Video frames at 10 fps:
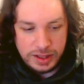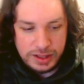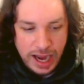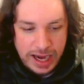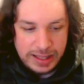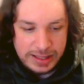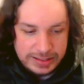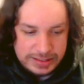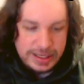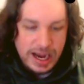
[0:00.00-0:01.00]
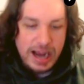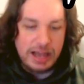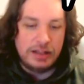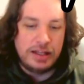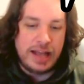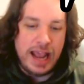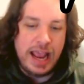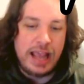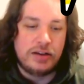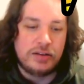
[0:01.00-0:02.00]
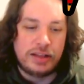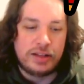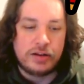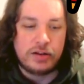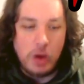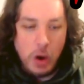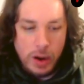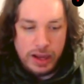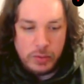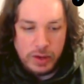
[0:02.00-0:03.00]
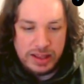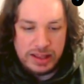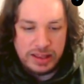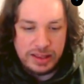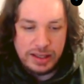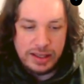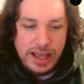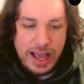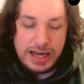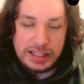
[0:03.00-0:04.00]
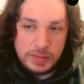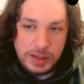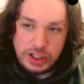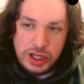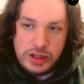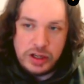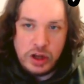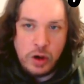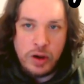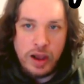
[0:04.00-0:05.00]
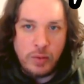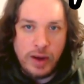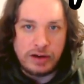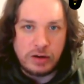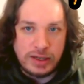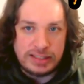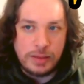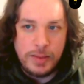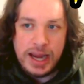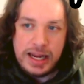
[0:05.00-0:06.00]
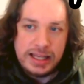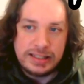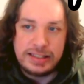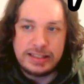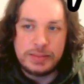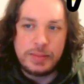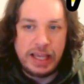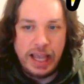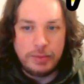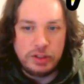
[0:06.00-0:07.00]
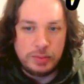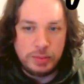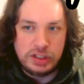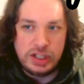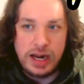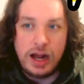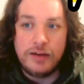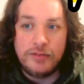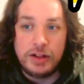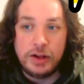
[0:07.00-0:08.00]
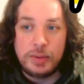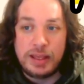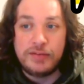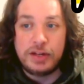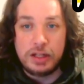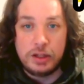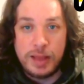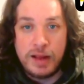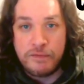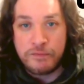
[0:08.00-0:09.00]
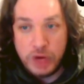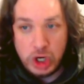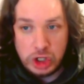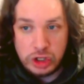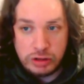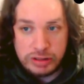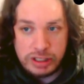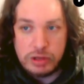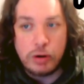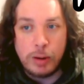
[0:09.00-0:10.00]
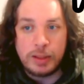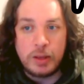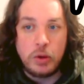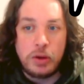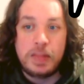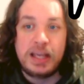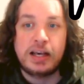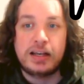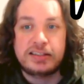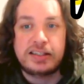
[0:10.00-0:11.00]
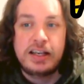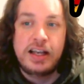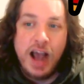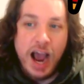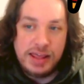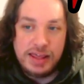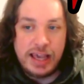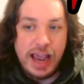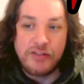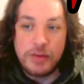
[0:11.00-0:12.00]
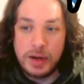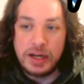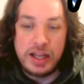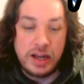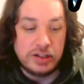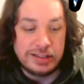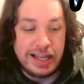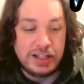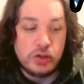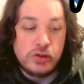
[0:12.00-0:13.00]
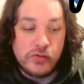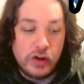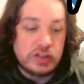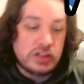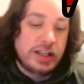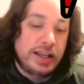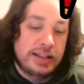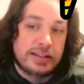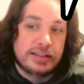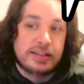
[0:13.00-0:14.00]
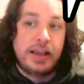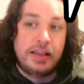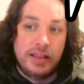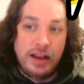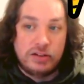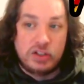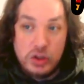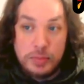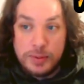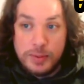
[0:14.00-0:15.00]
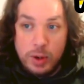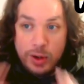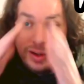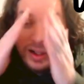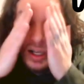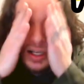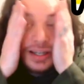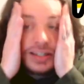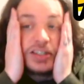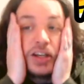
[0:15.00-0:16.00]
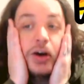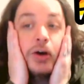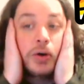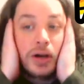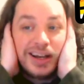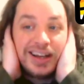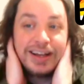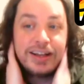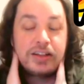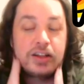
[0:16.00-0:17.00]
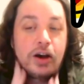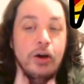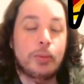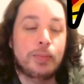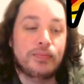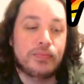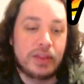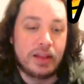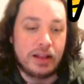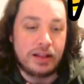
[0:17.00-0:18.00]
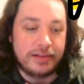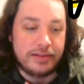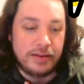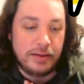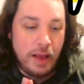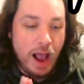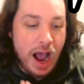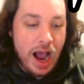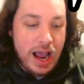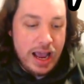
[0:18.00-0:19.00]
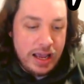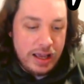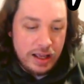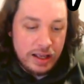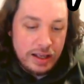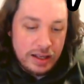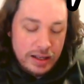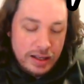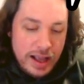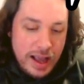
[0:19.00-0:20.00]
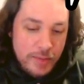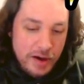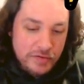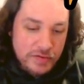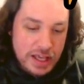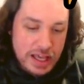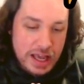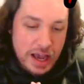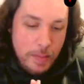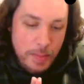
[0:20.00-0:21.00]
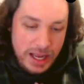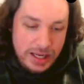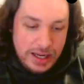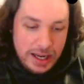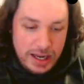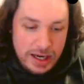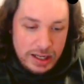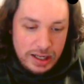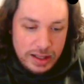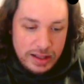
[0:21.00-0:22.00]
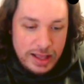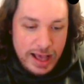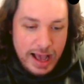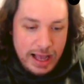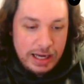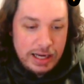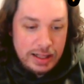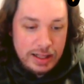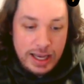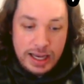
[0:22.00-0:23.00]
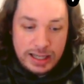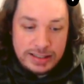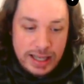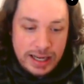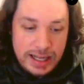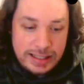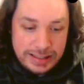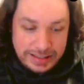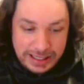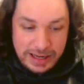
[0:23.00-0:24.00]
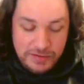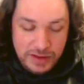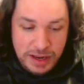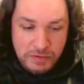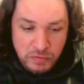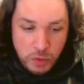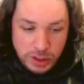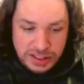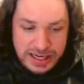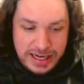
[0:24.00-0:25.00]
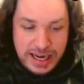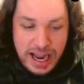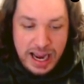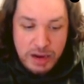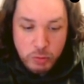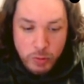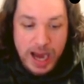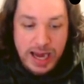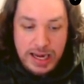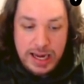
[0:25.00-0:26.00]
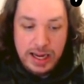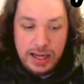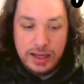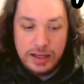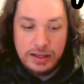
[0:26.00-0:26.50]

kind of the style and angle that they're going with. And especially, you know, around a WrestleMania season, being able to push that envelope even a little bit further than you normally would, because I think everybody understands universally this is like their Super Bowl. So, you know, I am of the opinion that, like I said, it's a TV 14A rating,